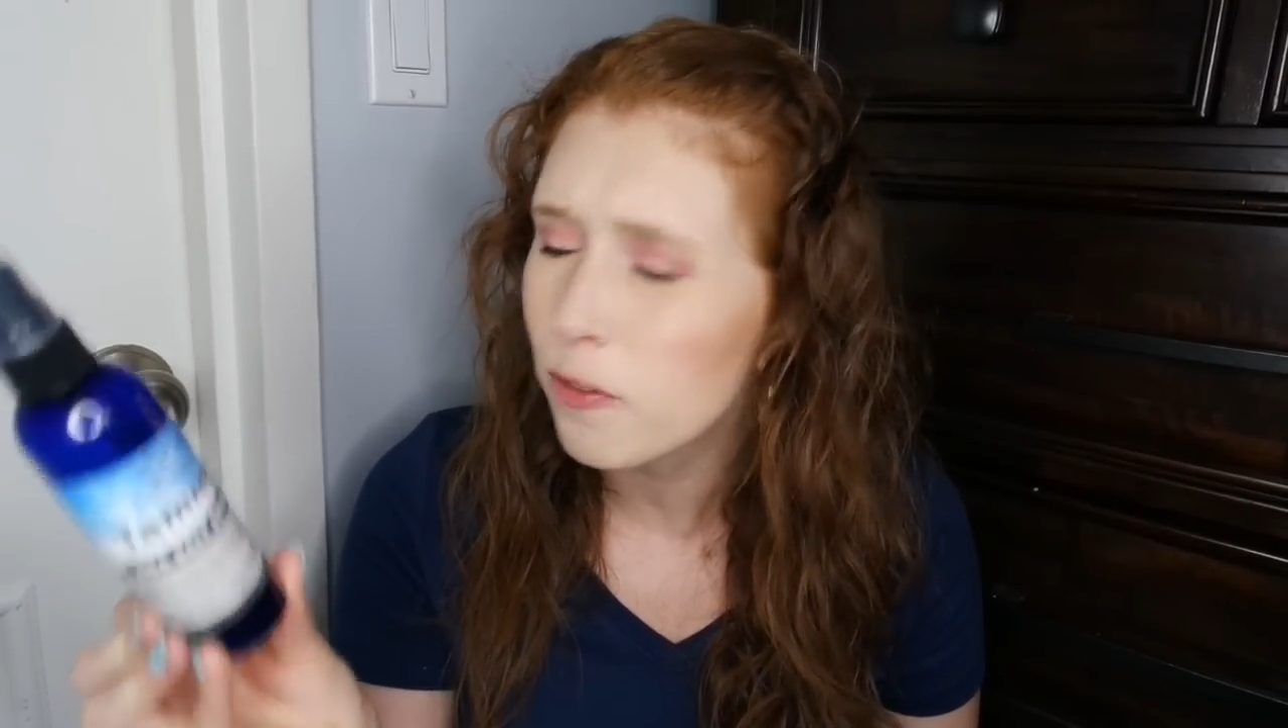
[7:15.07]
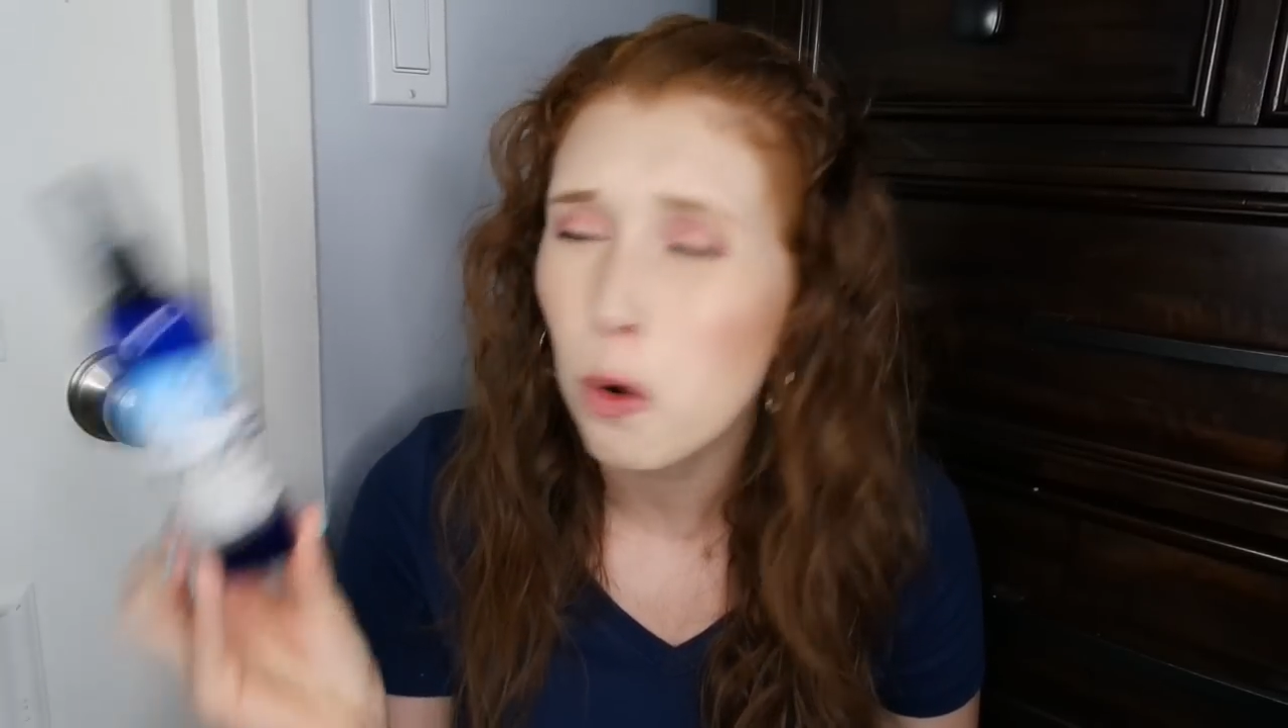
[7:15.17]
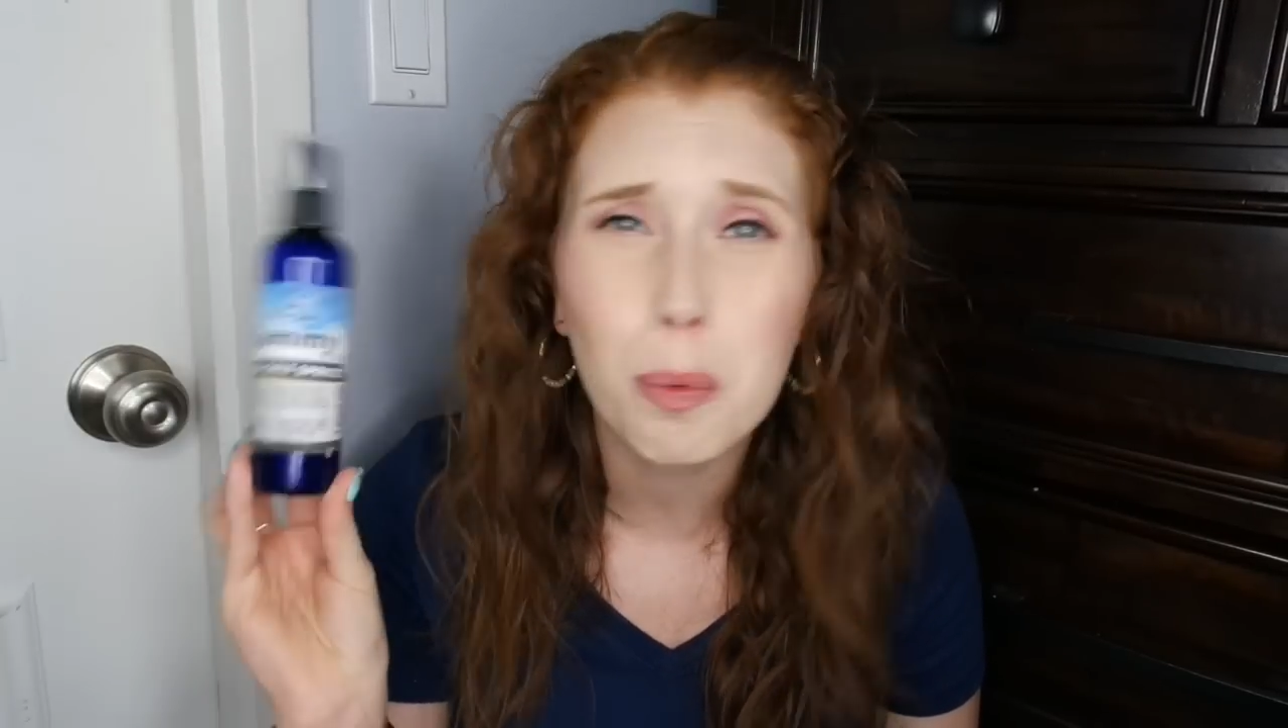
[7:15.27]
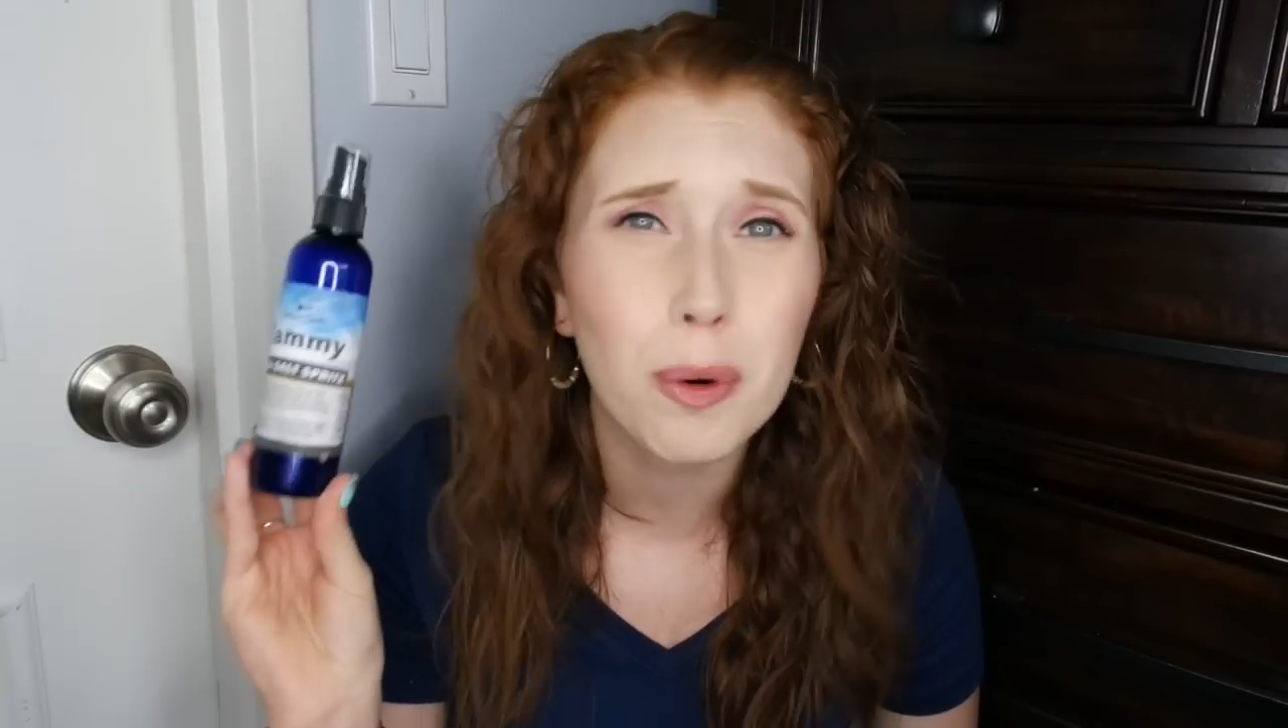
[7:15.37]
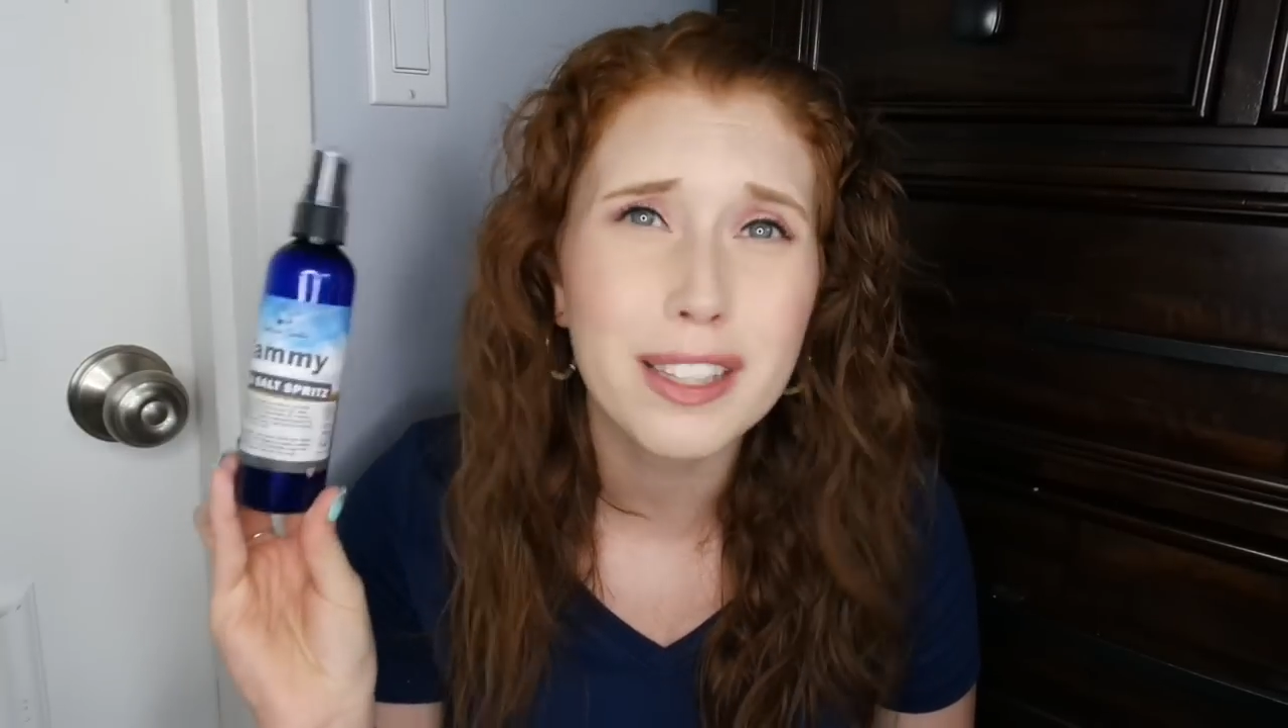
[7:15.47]

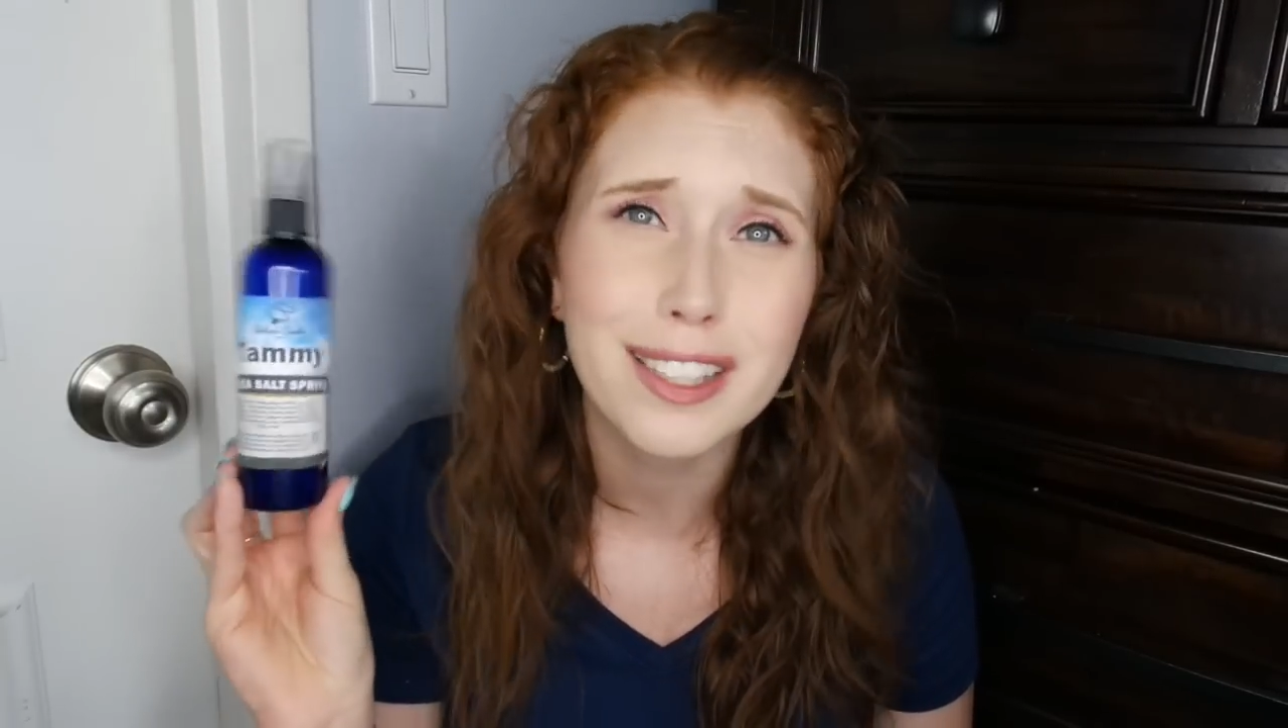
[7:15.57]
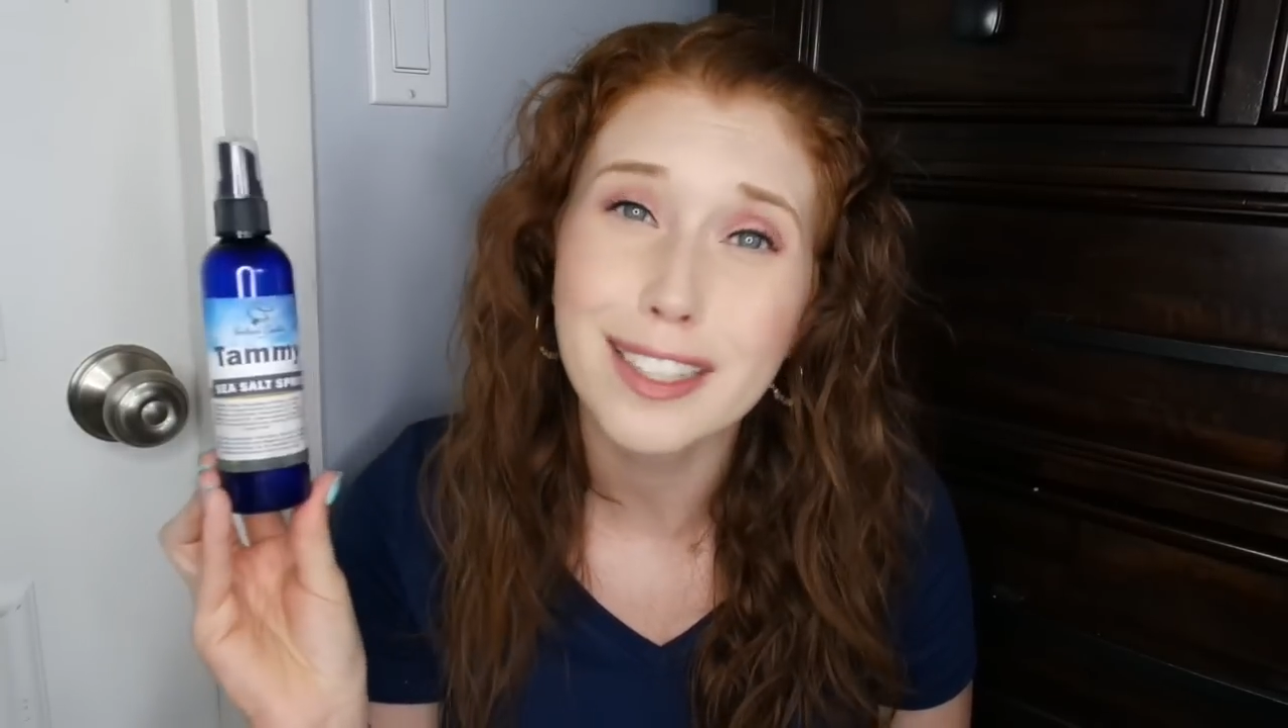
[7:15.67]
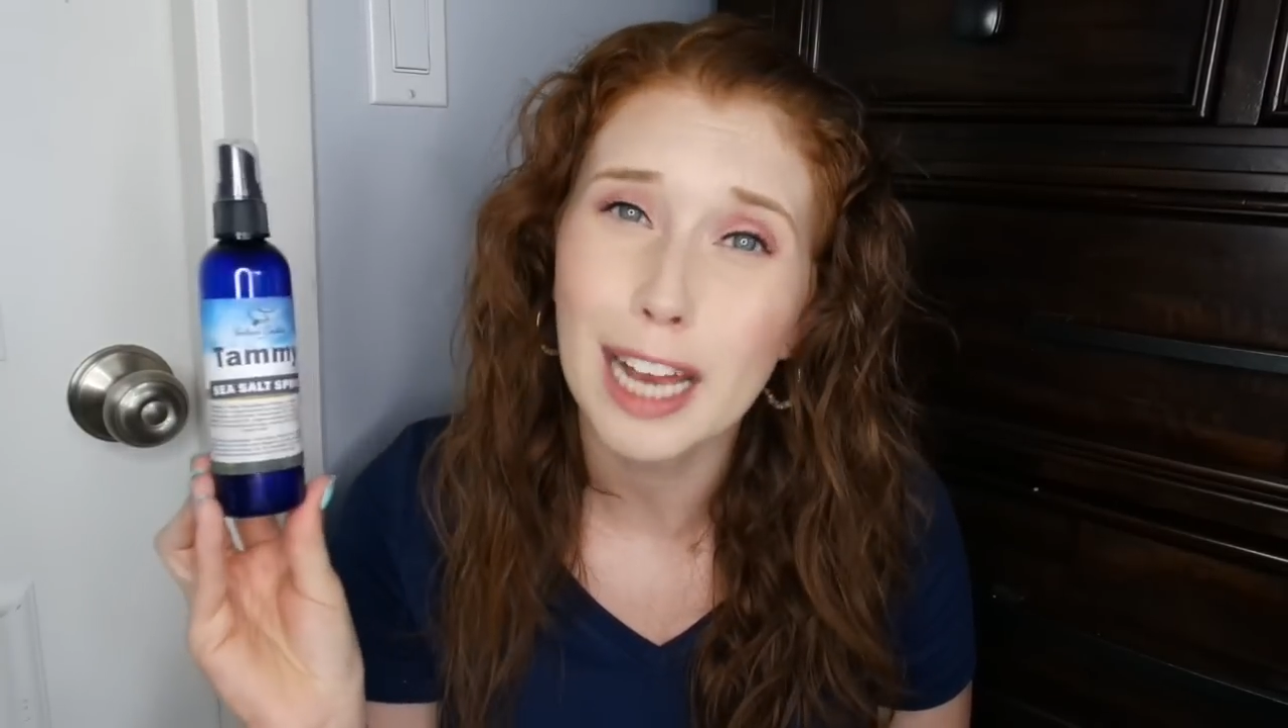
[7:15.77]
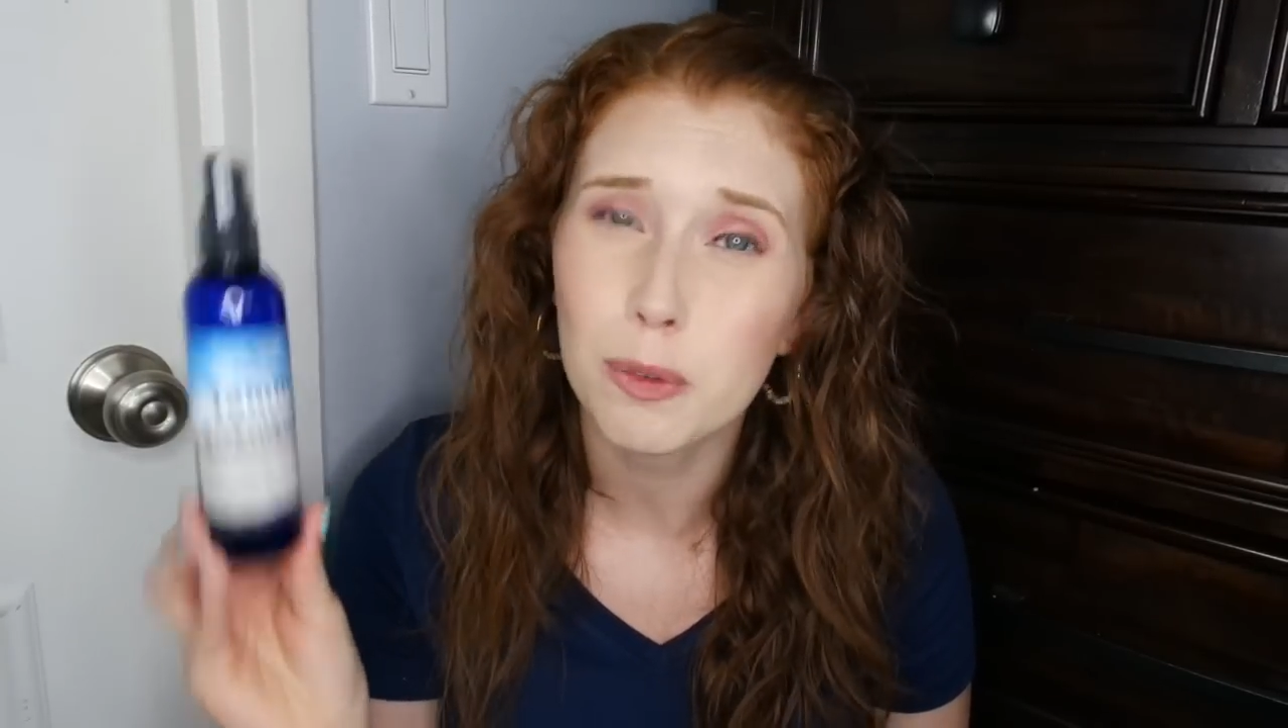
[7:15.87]
4.6